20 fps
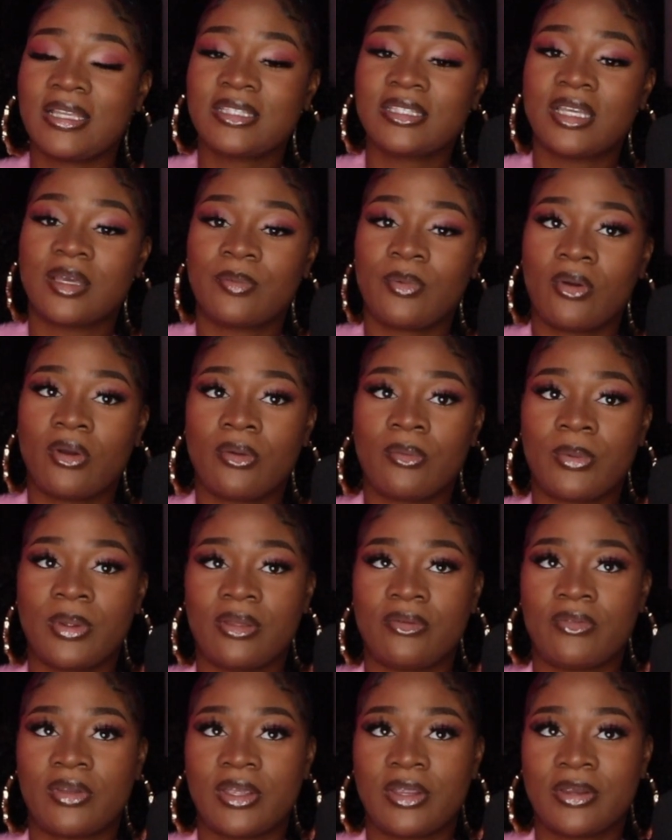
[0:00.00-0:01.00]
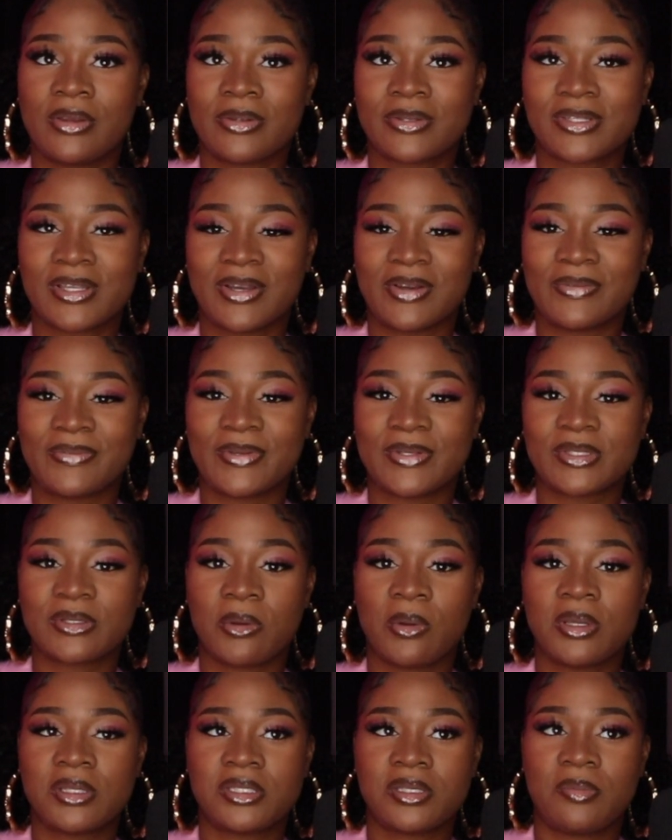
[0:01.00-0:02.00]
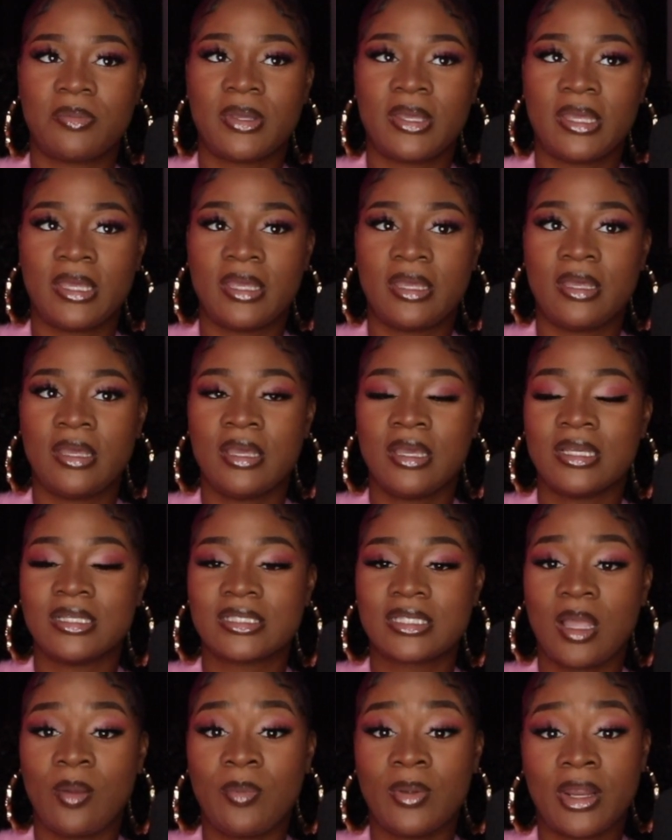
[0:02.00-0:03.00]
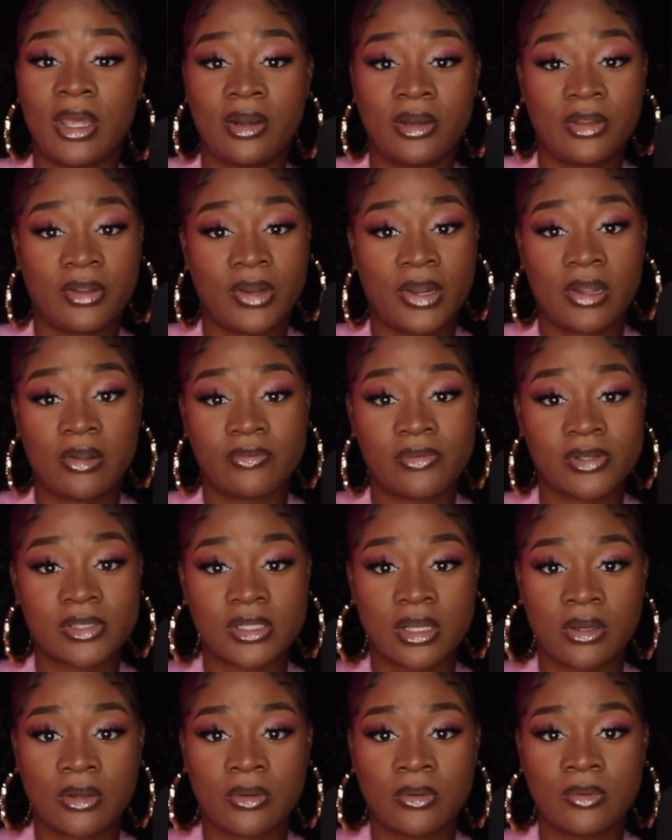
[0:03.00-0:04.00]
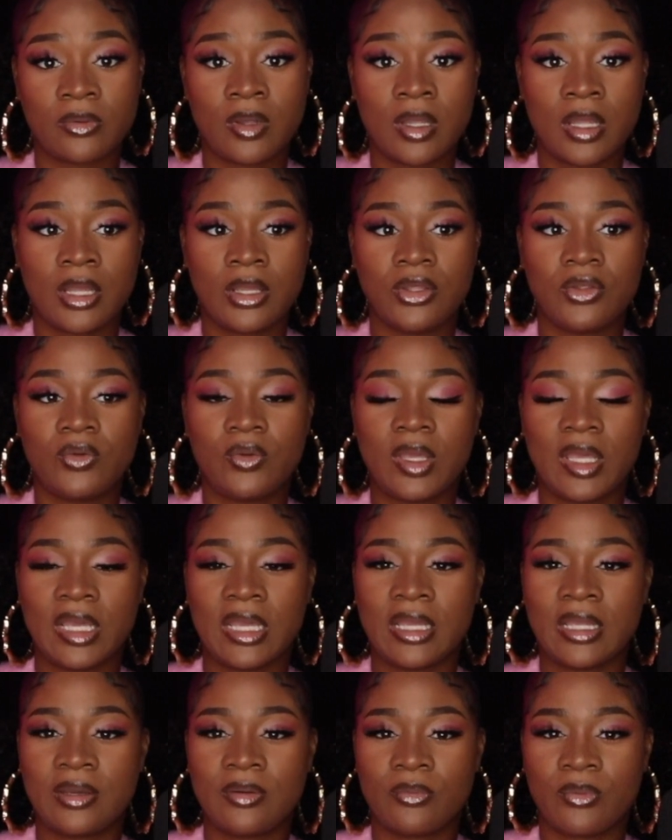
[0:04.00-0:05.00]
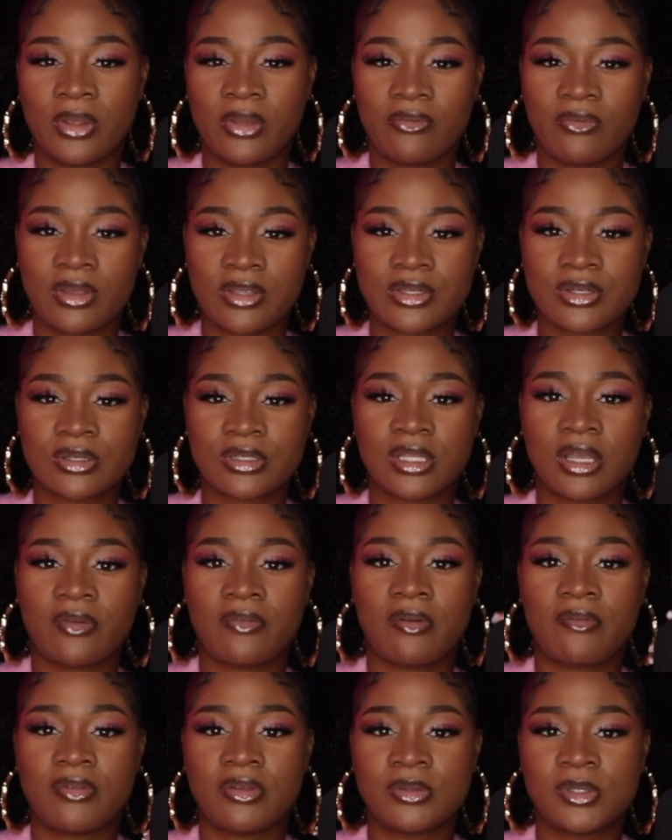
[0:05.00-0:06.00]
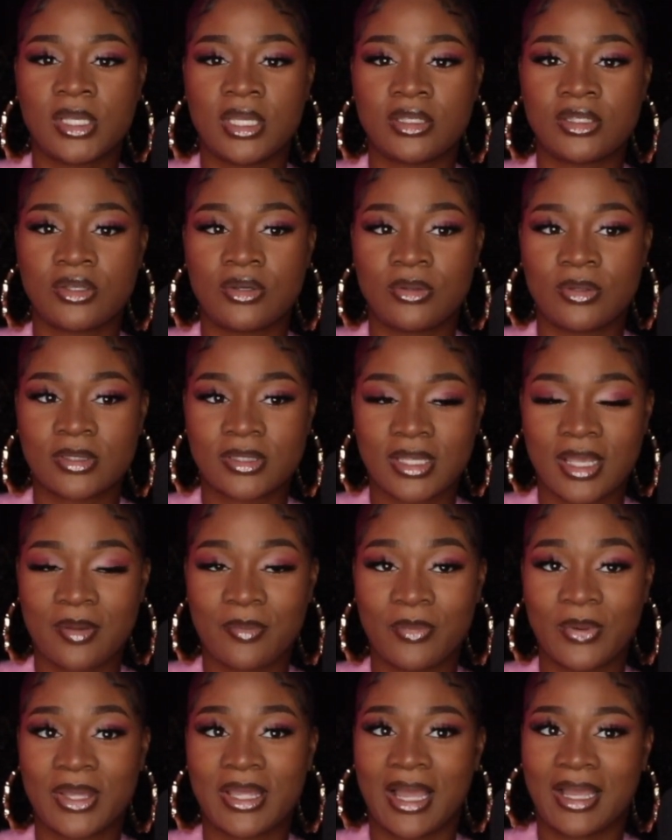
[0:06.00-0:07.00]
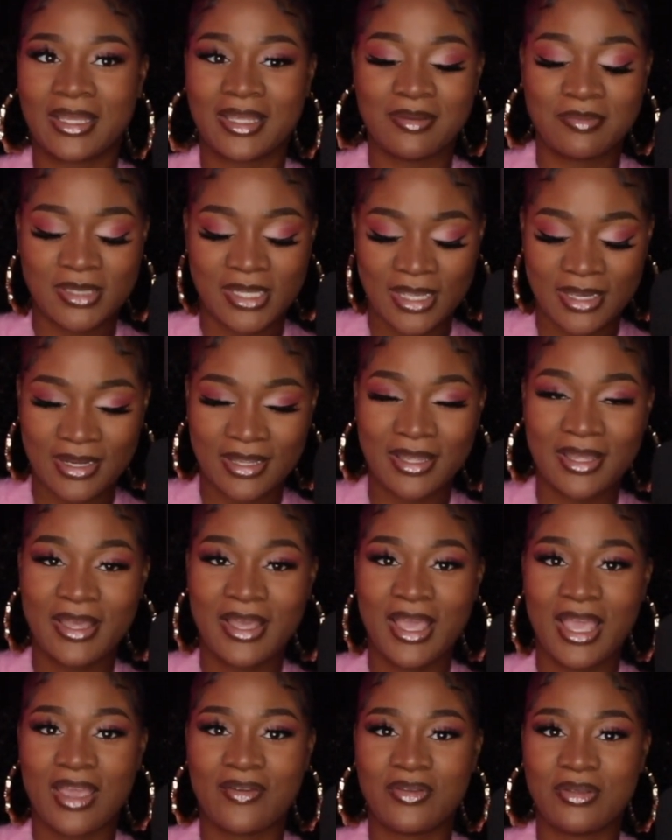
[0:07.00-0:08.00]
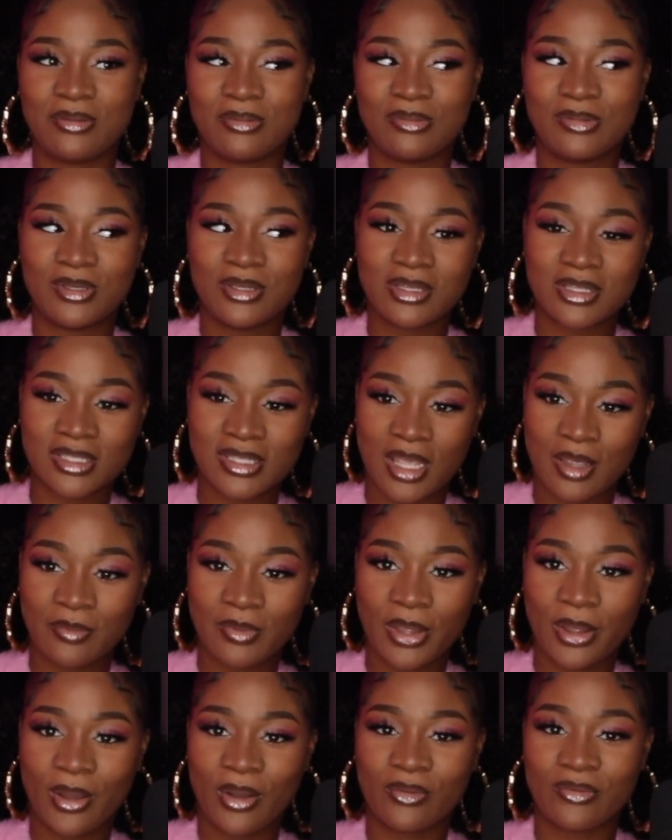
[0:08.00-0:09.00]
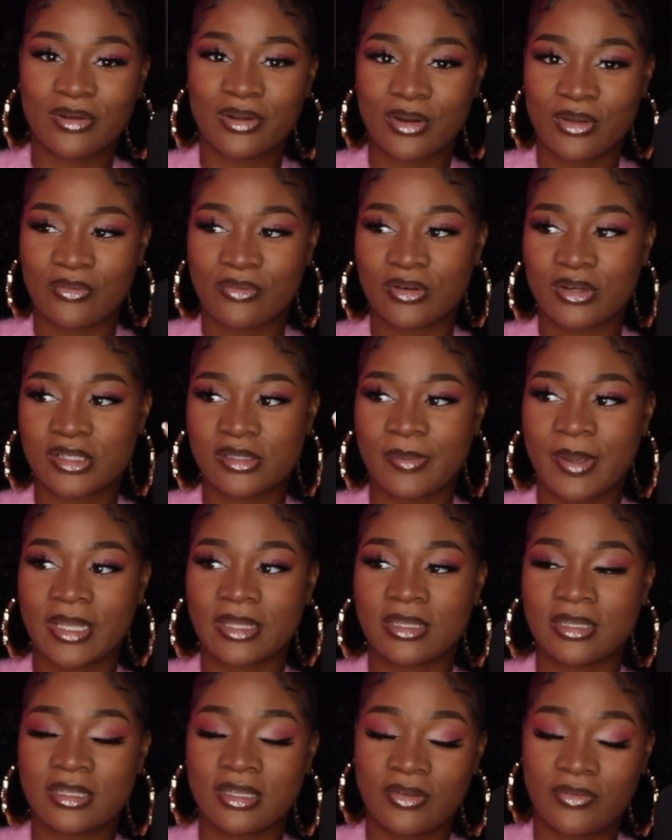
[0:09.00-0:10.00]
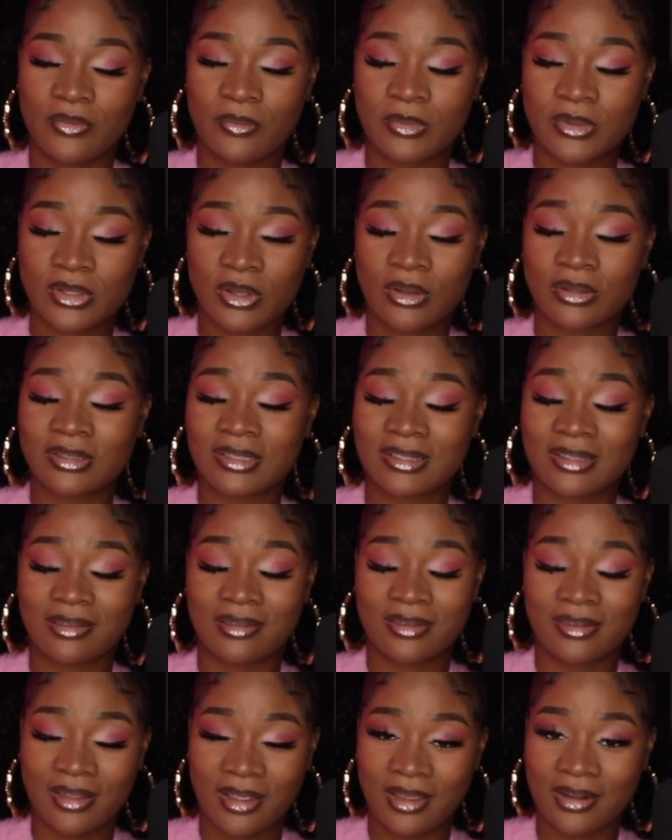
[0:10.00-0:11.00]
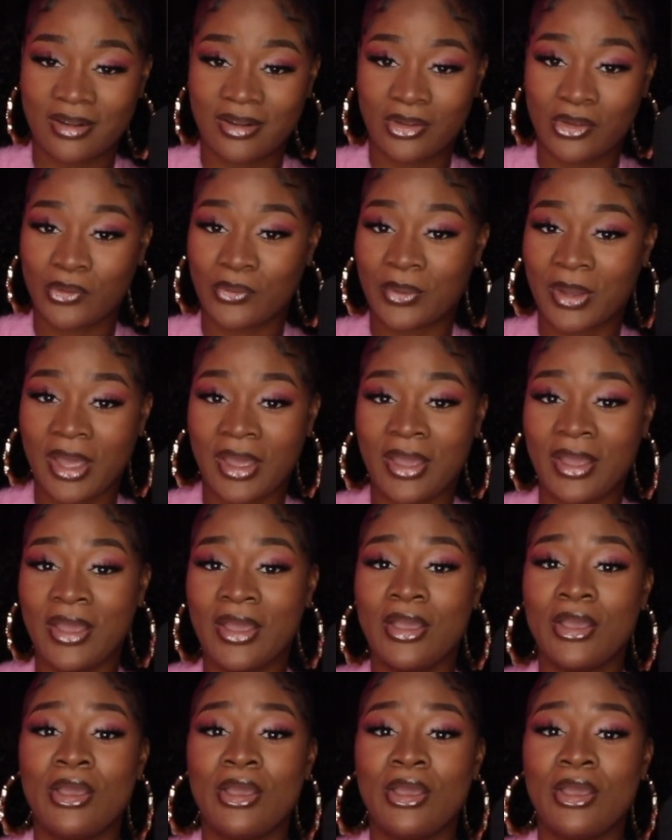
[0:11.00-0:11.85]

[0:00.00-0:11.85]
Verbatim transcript: Tip on reinventing yourself is going to be stepping out of your comfort zone. You can't reinvent yourself if you tend to do the same. I keep saying it. If you do the same thing over and over, expecting different results, it's insanity, okay?